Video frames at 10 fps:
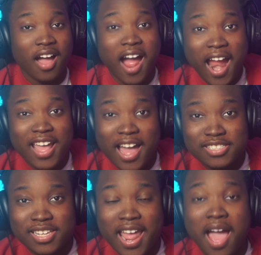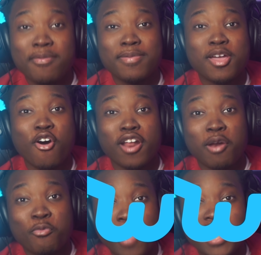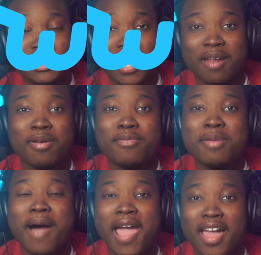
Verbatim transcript: Alright guys, today I'm gonna be going on Wish and I'm gonna be buying